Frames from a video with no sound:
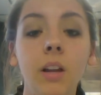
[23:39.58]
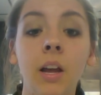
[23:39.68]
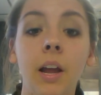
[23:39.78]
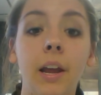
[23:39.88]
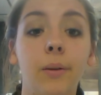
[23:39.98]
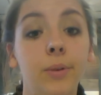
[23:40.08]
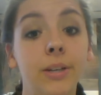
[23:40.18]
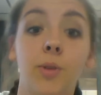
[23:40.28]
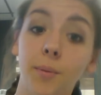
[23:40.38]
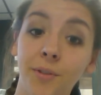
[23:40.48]
And we
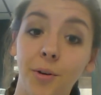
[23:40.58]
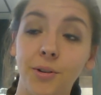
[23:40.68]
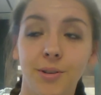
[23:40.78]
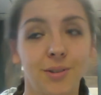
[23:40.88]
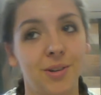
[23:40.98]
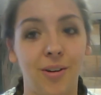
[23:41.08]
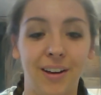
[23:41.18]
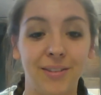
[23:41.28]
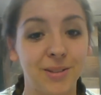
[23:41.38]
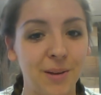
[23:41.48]
swapped folders, so now I had
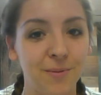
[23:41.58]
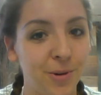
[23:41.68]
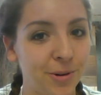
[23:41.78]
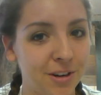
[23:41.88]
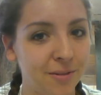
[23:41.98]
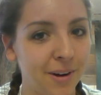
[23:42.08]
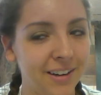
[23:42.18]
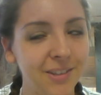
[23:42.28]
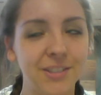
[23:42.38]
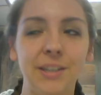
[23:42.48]
the same folders everybody
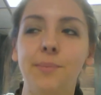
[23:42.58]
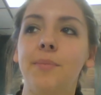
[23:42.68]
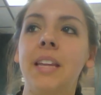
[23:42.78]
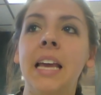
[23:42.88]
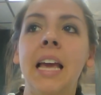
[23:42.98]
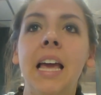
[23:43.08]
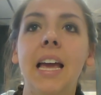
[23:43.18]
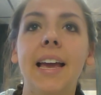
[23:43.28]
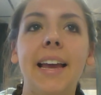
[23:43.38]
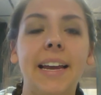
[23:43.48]
else did.
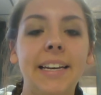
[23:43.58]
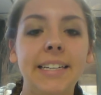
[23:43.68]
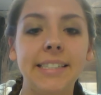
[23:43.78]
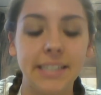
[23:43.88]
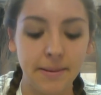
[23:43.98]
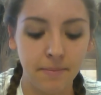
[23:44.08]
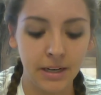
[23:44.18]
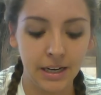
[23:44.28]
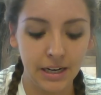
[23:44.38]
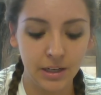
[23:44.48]
And he sent
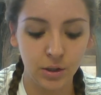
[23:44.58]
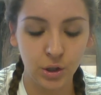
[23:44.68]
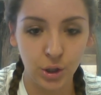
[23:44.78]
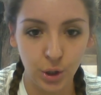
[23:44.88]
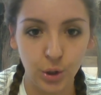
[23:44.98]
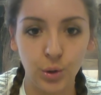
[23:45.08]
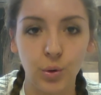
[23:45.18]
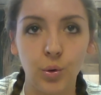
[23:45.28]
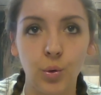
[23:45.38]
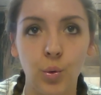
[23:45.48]
me
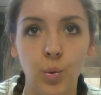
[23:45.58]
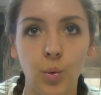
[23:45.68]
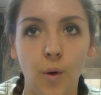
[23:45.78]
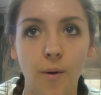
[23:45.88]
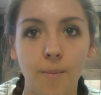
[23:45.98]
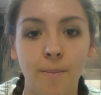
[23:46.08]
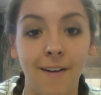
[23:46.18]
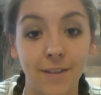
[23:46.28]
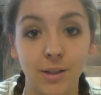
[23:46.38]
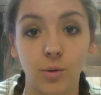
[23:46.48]
to my
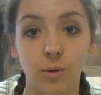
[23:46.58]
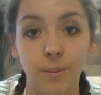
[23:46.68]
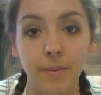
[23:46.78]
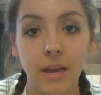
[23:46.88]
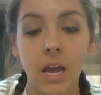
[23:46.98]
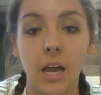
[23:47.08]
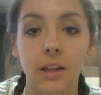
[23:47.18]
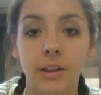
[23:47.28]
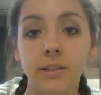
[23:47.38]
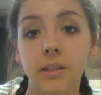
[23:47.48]
physical. And
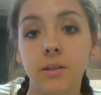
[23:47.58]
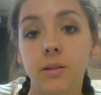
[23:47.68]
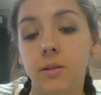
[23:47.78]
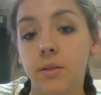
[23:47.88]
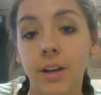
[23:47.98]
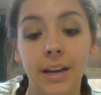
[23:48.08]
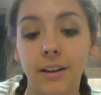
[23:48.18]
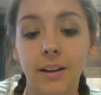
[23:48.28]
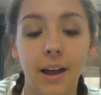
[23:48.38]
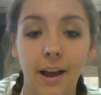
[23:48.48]
this is,
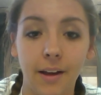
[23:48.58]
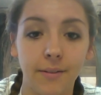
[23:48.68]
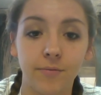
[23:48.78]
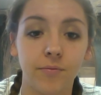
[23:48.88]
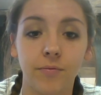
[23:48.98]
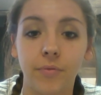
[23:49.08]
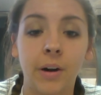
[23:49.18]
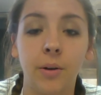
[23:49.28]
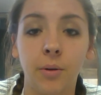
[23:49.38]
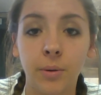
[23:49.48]
like, I don't
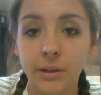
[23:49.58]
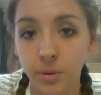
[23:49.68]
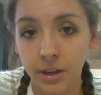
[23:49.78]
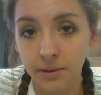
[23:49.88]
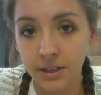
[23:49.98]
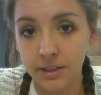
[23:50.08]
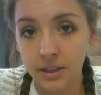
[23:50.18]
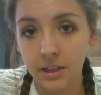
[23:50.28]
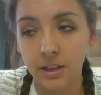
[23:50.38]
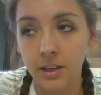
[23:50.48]
know, are we 20 minutes
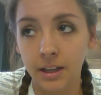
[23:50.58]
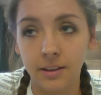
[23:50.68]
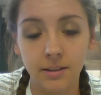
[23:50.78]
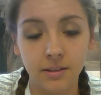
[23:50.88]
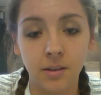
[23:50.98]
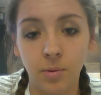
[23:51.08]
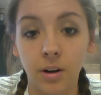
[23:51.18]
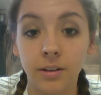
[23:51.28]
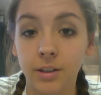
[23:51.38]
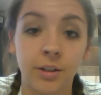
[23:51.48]
in? Like, this is the part
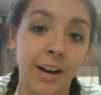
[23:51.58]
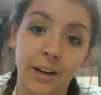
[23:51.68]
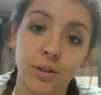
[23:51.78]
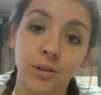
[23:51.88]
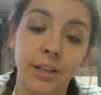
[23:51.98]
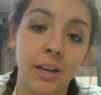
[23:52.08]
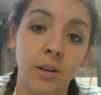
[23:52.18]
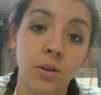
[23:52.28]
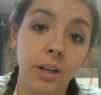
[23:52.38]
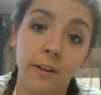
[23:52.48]
that you're actually
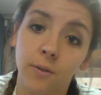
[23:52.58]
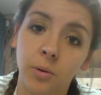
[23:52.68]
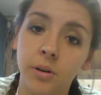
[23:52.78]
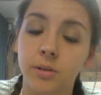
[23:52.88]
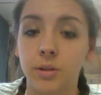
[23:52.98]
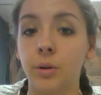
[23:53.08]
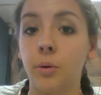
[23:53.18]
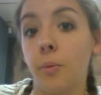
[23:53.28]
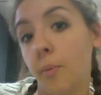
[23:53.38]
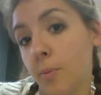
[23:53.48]
looking for, so
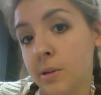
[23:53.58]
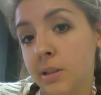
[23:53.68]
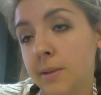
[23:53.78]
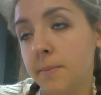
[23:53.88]
listen.